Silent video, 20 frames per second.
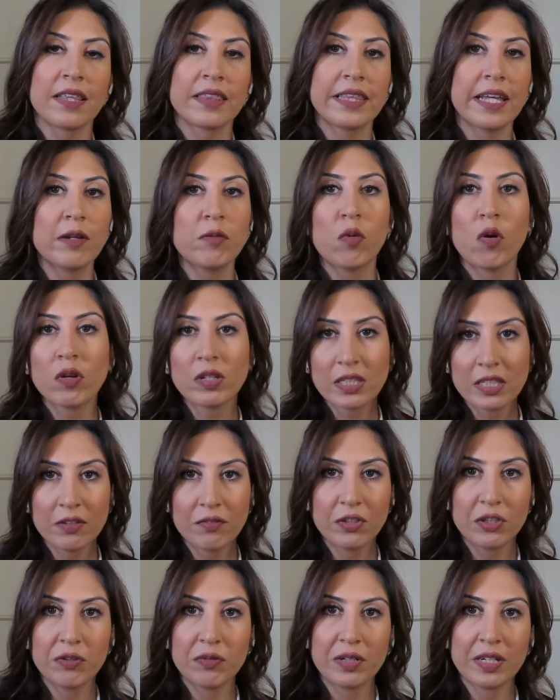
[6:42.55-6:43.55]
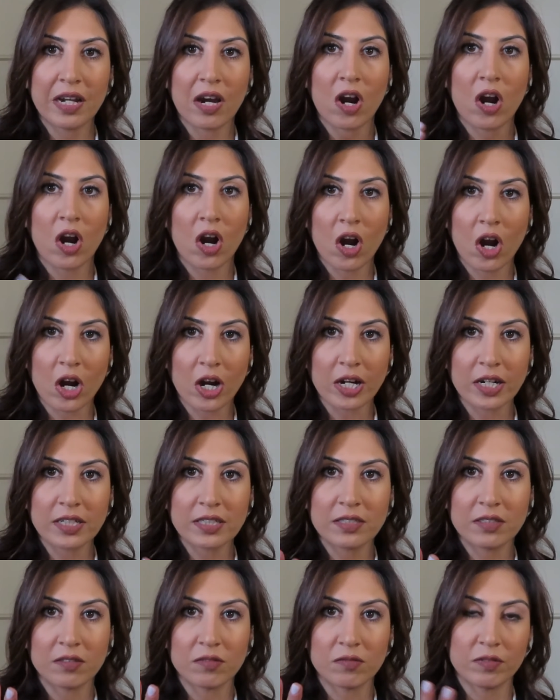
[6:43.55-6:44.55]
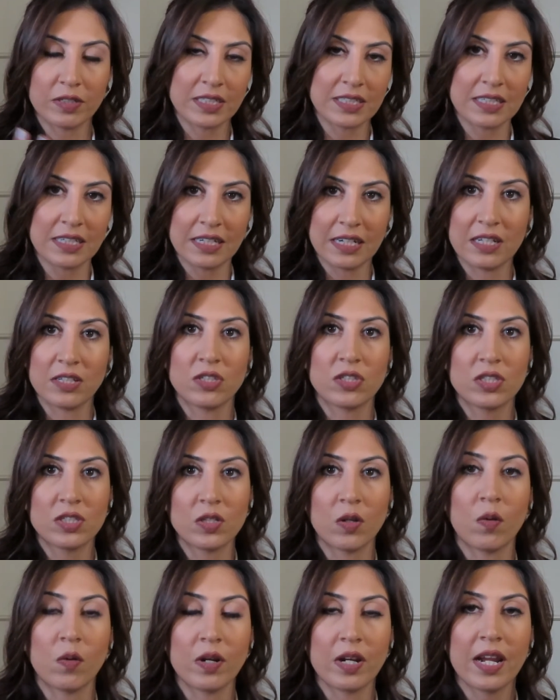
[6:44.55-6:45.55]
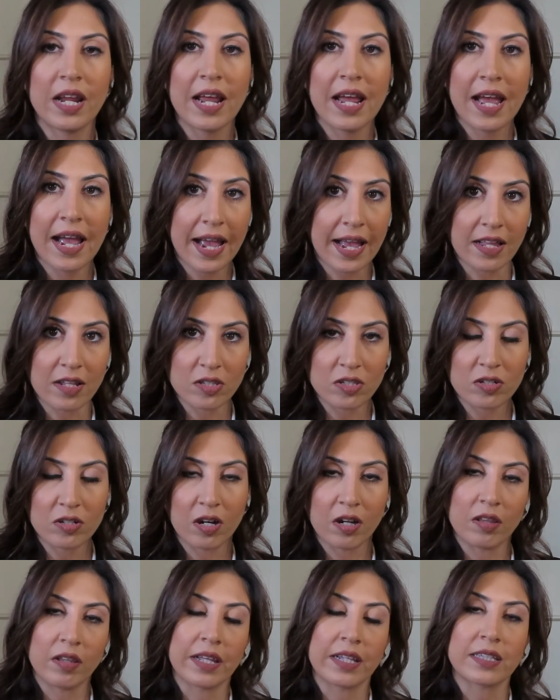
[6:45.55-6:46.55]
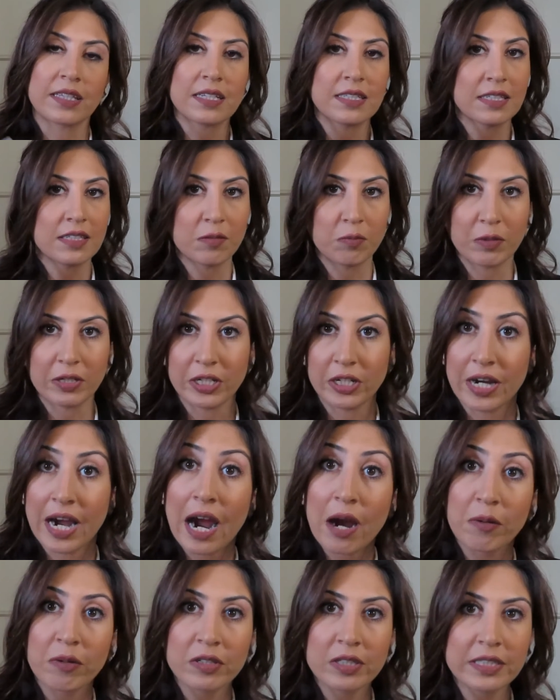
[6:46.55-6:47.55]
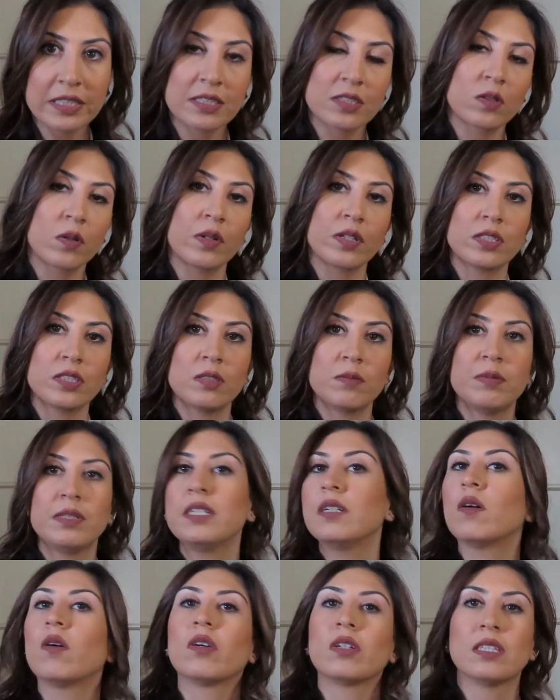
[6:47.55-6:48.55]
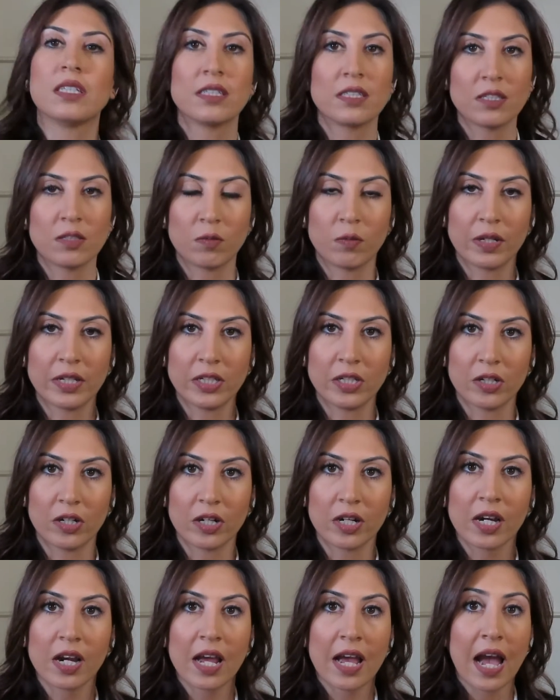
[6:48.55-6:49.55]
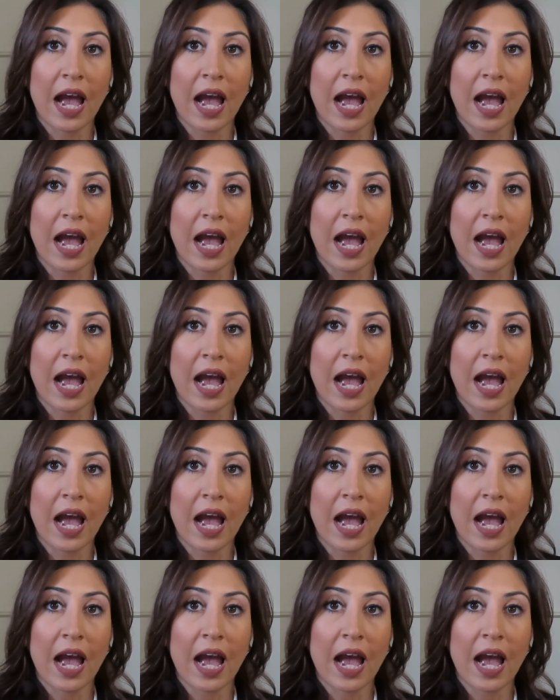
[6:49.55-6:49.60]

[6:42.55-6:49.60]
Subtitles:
They won't give you a hard, written in stone answer on like, this is what your hourly is going to be, or this is what your